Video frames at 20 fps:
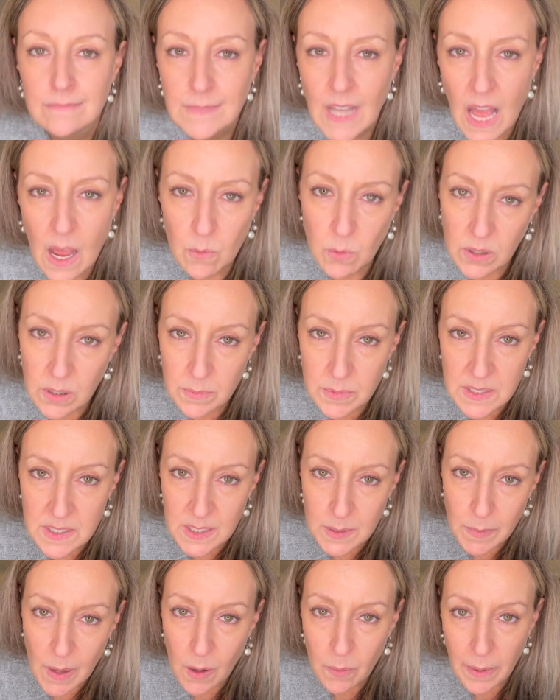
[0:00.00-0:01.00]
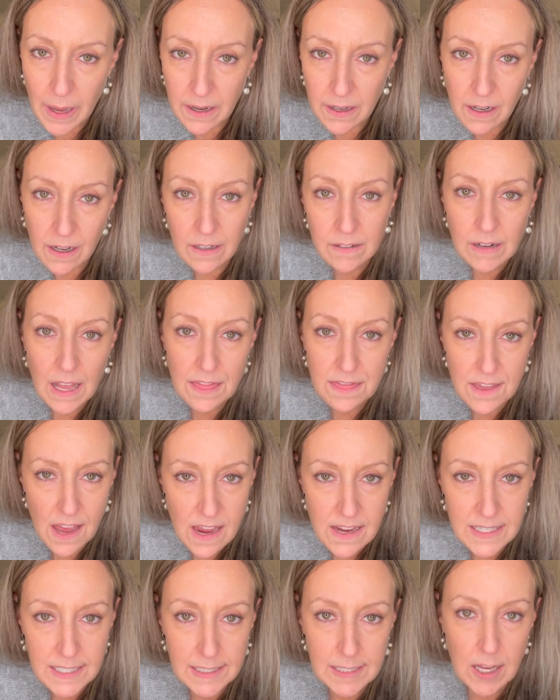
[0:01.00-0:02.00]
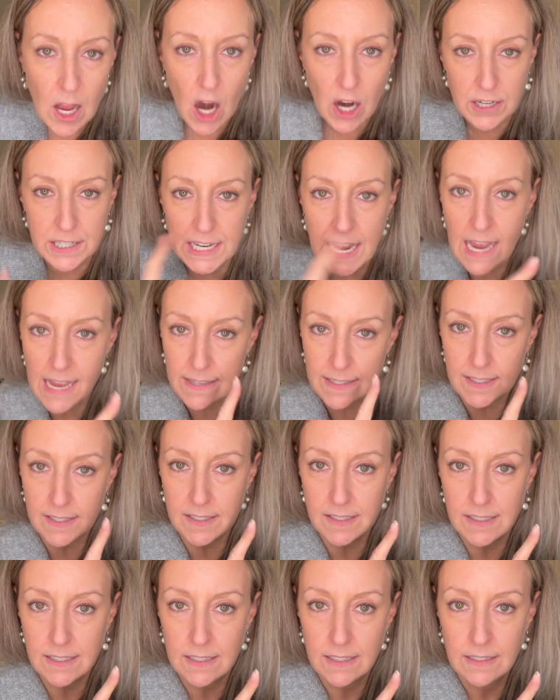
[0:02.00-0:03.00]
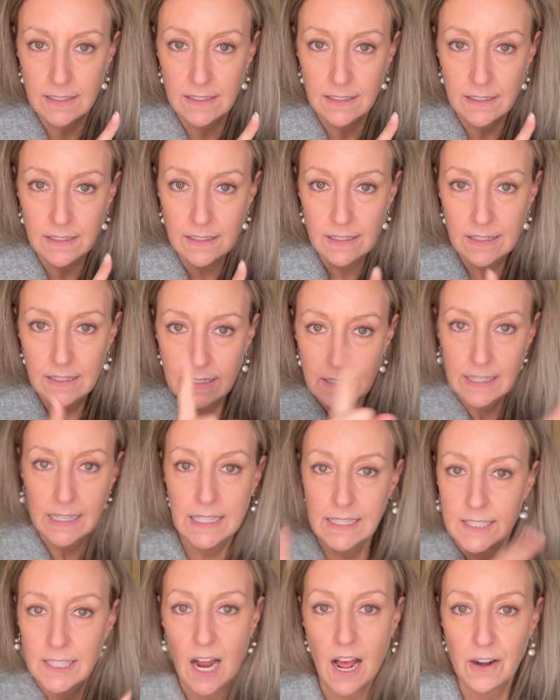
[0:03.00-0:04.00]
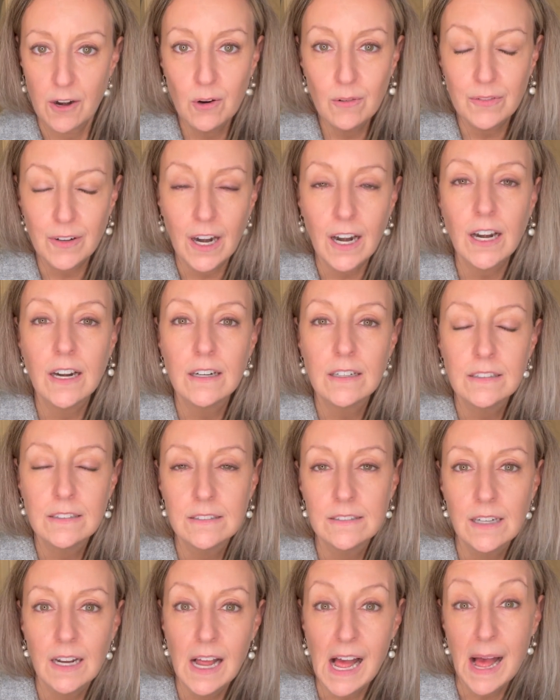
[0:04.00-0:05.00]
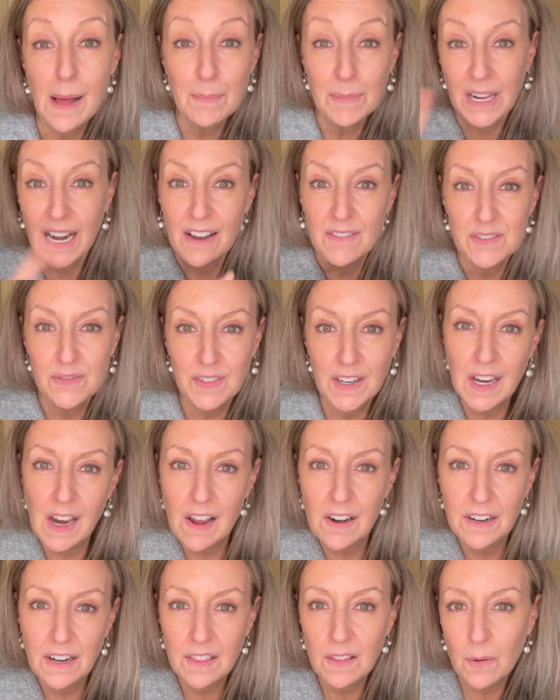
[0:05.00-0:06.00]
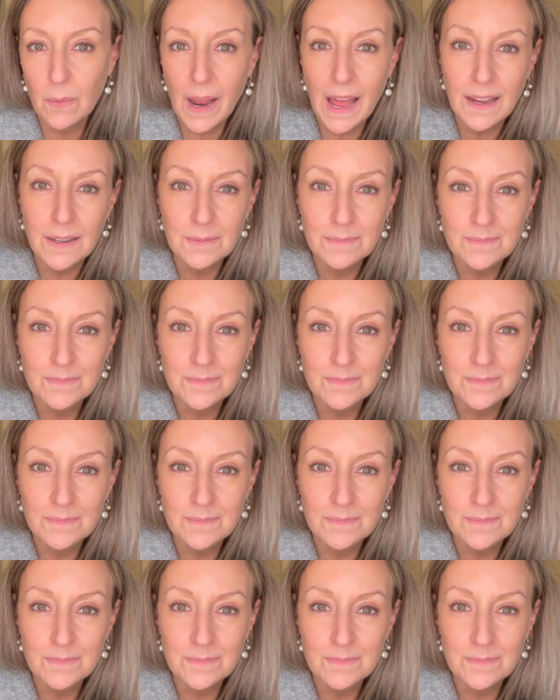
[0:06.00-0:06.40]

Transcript: I want them to smell better. Thus, our test is not over. I'm going to have to figure out another way.